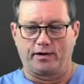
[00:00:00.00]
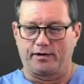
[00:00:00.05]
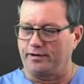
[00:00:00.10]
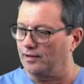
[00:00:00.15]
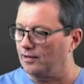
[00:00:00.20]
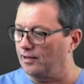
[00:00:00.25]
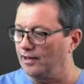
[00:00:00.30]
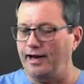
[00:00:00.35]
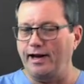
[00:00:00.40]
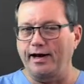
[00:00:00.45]

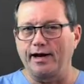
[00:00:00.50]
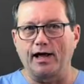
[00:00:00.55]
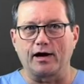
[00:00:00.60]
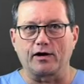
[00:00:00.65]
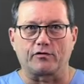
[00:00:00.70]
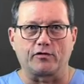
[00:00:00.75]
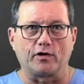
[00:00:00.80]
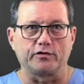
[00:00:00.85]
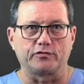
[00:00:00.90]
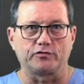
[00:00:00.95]
you lay it out
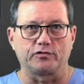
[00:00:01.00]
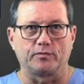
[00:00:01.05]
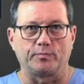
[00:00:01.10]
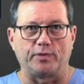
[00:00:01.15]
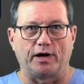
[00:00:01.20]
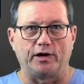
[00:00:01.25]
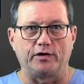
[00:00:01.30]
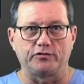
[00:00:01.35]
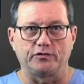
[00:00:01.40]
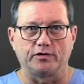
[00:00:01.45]
across your
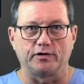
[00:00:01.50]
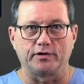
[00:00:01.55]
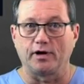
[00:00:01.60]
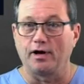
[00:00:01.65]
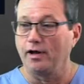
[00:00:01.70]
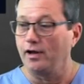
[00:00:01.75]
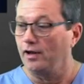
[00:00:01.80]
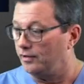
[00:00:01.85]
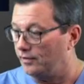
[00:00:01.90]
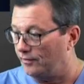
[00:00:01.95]
patient,
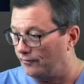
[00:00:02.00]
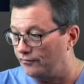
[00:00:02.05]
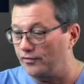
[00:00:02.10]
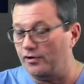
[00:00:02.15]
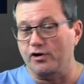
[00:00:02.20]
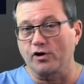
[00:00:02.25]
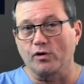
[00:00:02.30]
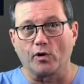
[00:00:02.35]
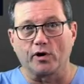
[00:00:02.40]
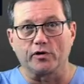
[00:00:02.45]
you
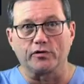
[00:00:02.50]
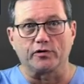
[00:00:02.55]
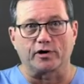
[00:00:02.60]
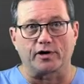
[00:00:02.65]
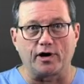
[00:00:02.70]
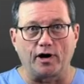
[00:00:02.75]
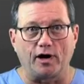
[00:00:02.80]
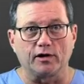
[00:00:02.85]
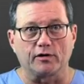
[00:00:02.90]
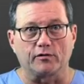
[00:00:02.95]
figure where their
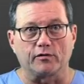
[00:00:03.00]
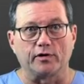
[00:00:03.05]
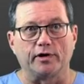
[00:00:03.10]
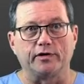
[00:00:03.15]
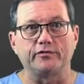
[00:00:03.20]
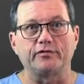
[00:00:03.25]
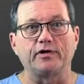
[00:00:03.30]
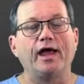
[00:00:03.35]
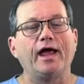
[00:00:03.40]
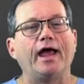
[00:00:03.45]
color
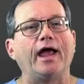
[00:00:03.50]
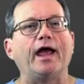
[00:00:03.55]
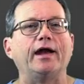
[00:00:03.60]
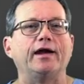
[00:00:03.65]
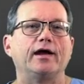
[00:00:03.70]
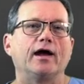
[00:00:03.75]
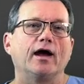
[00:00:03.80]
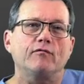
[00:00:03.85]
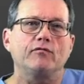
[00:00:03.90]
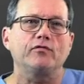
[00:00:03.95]
is,
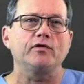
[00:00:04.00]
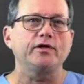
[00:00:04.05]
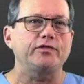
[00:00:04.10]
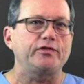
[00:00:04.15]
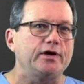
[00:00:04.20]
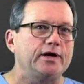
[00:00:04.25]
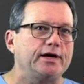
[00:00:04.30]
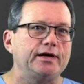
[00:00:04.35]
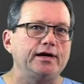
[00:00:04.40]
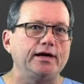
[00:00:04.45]
and
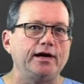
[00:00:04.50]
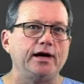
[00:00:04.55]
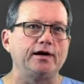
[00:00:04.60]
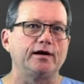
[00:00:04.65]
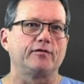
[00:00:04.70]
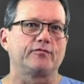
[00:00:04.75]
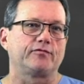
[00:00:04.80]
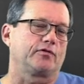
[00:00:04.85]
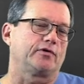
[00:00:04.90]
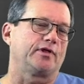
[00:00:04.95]
everything
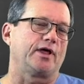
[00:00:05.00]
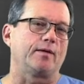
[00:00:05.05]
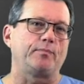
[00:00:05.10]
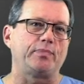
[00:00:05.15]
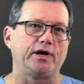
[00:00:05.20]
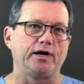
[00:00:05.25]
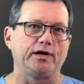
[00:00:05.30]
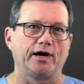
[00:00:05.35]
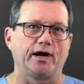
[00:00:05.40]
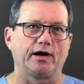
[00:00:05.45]
needed for
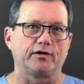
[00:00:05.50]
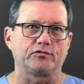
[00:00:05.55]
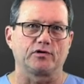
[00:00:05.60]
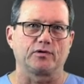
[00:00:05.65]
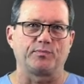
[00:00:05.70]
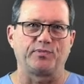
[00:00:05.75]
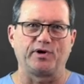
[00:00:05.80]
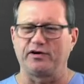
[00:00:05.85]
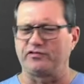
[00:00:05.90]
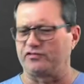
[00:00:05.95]
that
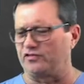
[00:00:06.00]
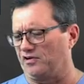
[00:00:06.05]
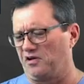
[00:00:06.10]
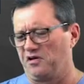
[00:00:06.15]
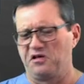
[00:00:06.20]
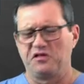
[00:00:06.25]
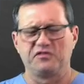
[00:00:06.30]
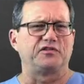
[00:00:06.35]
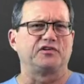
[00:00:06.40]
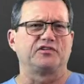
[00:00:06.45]
pediatric patient,
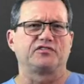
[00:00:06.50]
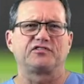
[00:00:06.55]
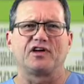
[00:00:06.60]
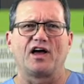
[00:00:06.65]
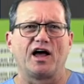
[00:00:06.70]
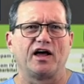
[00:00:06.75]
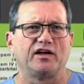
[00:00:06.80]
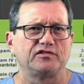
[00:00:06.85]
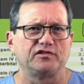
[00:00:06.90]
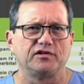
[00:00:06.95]
the
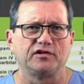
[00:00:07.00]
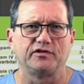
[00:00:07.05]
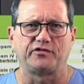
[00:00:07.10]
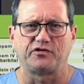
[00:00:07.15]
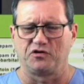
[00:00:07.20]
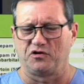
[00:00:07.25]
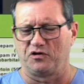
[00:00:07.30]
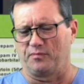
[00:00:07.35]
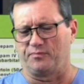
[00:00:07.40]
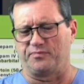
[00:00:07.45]
size of the
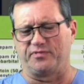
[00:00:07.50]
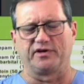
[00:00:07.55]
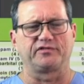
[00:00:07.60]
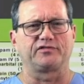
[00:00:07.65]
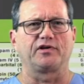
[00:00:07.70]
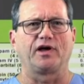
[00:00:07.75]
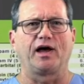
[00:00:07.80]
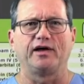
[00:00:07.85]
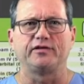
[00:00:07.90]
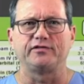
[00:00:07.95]
tube, the
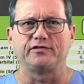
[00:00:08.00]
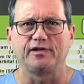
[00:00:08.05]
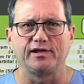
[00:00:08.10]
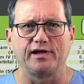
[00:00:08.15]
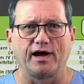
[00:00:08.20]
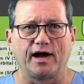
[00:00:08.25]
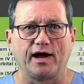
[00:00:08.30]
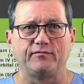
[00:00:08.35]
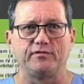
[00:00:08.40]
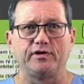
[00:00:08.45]
size of
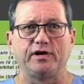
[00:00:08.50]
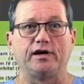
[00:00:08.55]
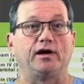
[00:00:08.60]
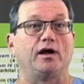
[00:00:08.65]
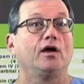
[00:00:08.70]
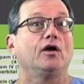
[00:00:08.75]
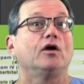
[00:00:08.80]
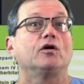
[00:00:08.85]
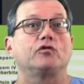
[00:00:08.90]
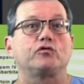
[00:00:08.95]
the
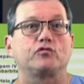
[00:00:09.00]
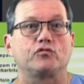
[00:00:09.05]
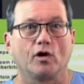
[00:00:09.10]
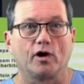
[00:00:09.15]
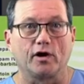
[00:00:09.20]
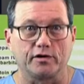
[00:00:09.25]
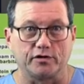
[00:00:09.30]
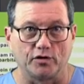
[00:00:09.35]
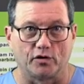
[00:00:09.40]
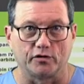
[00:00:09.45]
IV,
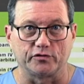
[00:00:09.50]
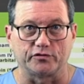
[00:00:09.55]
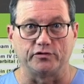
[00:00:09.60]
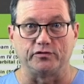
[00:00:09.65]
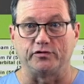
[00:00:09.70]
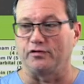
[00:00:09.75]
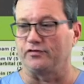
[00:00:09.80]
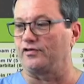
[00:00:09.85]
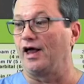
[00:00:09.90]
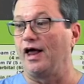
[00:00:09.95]
drug
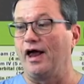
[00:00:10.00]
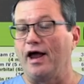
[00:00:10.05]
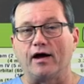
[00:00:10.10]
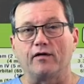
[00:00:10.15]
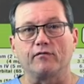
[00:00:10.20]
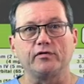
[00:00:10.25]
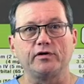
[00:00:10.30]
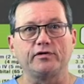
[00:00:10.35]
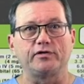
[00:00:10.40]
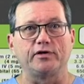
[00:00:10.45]
dosages,
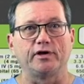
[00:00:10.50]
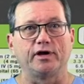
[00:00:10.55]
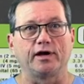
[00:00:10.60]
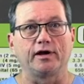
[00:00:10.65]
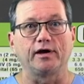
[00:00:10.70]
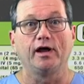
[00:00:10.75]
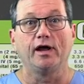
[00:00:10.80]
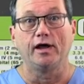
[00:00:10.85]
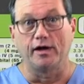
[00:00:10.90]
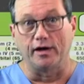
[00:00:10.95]

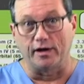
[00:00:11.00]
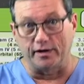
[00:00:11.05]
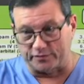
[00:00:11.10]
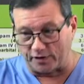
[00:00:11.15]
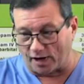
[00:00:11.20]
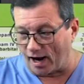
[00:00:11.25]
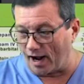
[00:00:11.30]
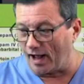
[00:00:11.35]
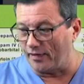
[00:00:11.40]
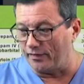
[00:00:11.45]
everything
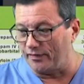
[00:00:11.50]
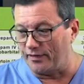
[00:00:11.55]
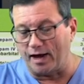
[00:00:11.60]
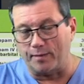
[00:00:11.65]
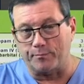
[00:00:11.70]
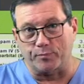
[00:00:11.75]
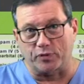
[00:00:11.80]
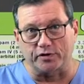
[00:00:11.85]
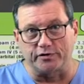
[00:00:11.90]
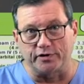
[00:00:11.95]
is on
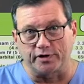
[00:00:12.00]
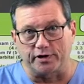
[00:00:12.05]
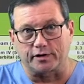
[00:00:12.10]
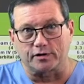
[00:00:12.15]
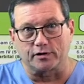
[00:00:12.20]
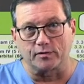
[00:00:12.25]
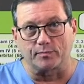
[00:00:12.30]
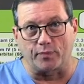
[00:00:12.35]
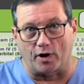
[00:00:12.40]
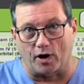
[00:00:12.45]
that
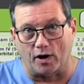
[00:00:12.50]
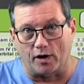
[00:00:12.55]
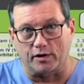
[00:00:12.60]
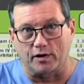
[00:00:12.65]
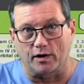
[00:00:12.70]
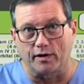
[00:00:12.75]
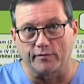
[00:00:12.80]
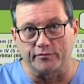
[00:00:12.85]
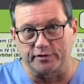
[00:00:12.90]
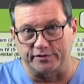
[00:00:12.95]
particular part
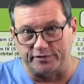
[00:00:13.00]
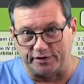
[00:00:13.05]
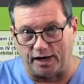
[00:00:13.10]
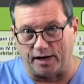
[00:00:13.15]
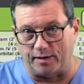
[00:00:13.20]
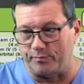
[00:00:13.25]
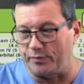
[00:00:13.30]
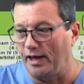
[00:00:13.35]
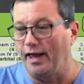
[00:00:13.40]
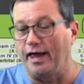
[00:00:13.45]
of the
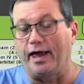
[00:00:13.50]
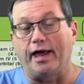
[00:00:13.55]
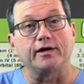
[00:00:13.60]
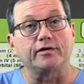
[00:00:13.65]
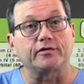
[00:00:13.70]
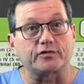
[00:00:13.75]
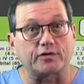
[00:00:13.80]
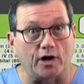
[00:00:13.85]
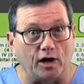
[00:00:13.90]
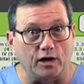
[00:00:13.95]
tape, and
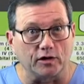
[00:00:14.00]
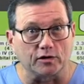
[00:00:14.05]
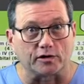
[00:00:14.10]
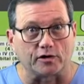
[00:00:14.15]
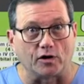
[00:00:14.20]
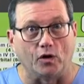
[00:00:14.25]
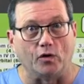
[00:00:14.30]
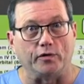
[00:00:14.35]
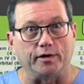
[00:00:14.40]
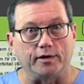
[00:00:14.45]
it's
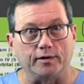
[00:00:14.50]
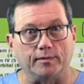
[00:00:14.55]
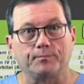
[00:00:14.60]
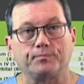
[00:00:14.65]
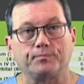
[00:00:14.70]
color-coded.